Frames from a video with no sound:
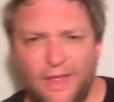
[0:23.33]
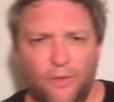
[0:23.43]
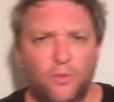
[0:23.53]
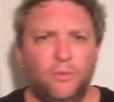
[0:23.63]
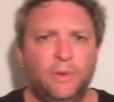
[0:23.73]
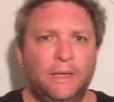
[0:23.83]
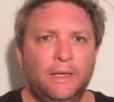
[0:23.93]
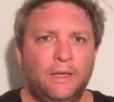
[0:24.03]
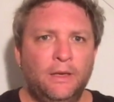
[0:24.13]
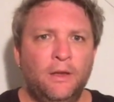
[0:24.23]
that would
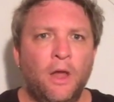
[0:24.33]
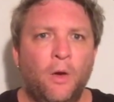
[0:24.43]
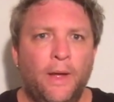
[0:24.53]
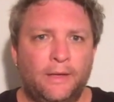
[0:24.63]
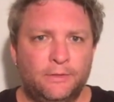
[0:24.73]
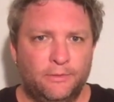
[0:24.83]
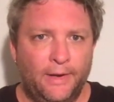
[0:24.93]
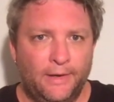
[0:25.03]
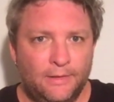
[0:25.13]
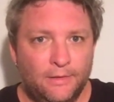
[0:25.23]
be no
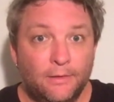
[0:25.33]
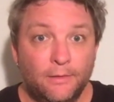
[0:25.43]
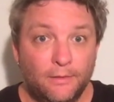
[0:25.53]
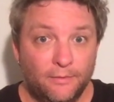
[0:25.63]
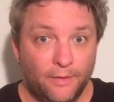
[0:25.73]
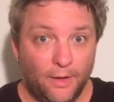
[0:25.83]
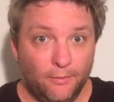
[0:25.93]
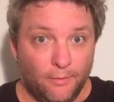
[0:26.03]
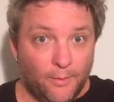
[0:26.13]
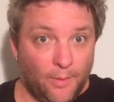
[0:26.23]
extract, if I
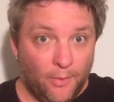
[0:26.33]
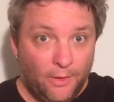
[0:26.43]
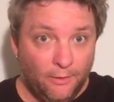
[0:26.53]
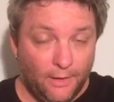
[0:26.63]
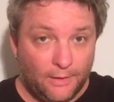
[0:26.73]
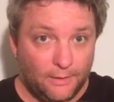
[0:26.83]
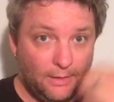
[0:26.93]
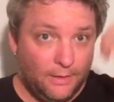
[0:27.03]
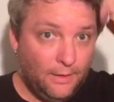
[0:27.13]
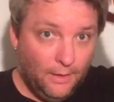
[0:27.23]
remember
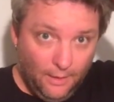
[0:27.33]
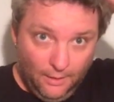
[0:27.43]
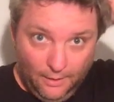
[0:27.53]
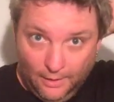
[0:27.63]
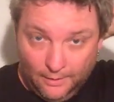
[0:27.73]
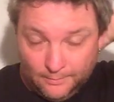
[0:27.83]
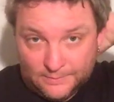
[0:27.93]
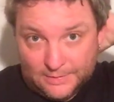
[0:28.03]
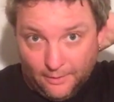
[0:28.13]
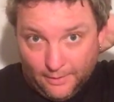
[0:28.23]
correctly.
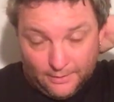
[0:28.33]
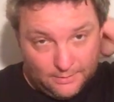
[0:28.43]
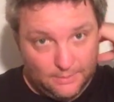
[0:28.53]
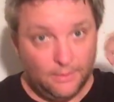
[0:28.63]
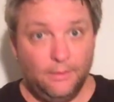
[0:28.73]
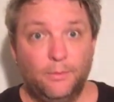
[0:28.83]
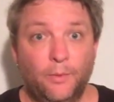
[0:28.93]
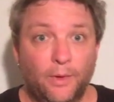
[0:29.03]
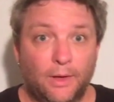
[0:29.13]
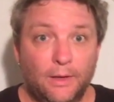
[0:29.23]
Sorry, I've been
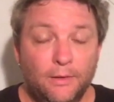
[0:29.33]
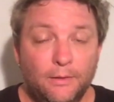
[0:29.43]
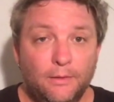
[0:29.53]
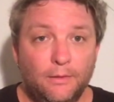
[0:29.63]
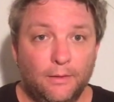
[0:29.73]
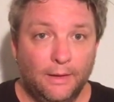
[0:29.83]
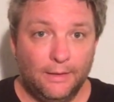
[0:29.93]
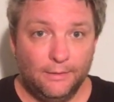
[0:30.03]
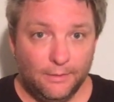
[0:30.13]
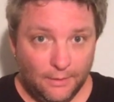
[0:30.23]
working
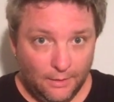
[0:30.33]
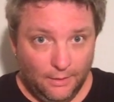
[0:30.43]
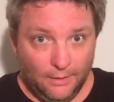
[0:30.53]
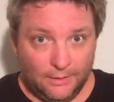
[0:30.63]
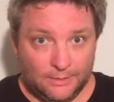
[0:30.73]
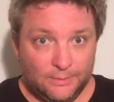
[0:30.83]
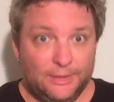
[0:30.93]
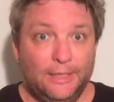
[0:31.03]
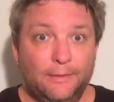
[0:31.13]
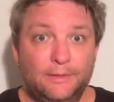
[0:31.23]
on some
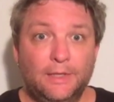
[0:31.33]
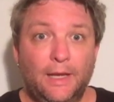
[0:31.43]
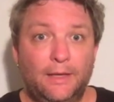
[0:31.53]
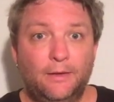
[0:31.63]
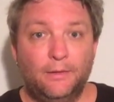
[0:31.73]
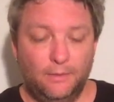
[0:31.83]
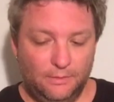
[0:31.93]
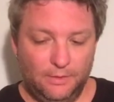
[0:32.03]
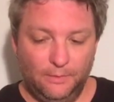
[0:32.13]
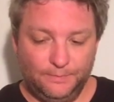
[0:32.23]
shit outside,
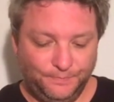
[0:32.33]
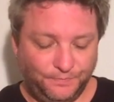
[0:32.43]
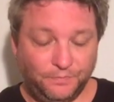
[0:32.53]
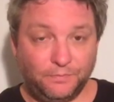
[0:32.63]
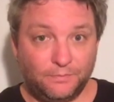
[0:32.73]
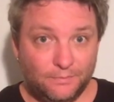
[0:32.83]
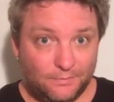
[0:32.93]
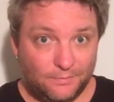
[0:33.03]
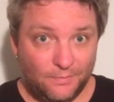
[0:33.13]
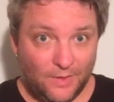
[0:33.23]
so
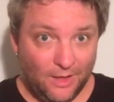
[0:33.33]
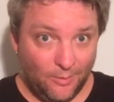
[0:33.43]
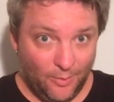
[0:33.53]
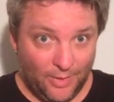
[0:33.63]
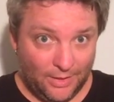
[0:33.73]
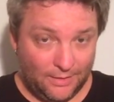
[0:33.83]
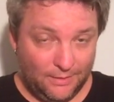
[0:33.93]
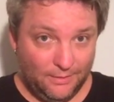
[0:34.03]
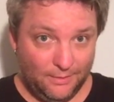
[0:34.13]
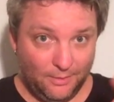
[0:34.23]
I'm a bit
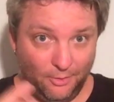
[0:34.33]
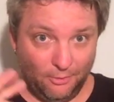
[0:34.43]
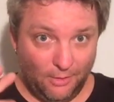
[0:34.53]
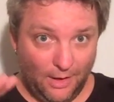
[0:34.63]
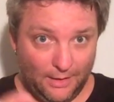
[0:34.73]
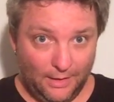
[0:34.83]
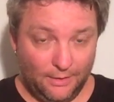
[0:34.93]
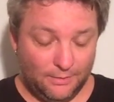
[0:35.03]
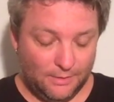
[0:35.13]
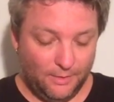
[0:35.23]
grotty,
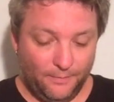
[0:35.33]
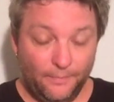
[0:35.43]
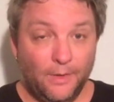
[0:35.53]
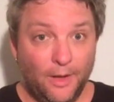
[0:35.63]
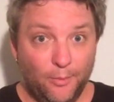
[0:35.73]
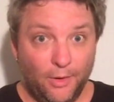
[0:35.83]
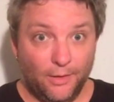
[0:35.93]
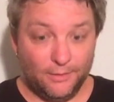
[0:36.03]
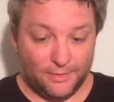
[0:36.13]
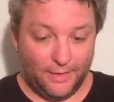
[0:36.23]
so I
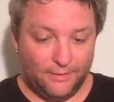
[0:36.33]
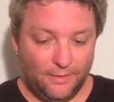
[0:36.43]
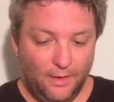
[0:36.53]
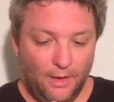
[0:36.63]
apologize.